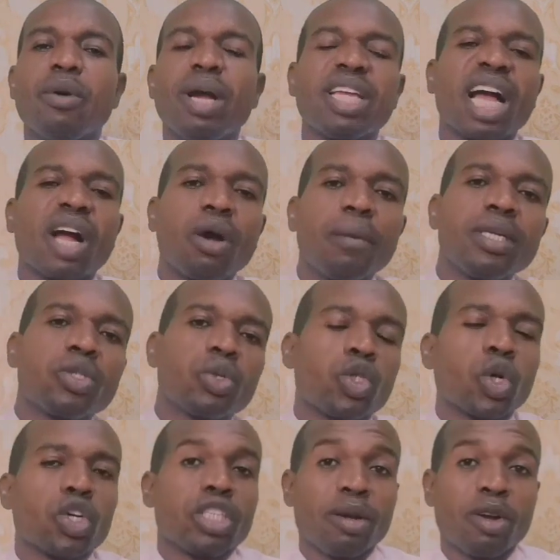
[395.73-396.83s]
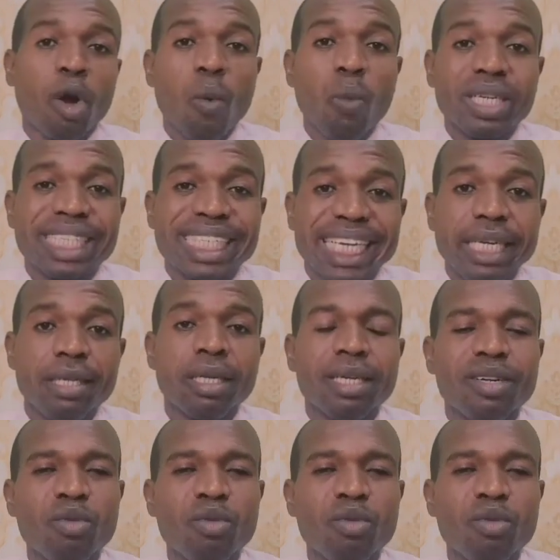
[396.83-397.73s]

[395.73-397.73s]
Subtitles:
when you are coming to church, you come with key.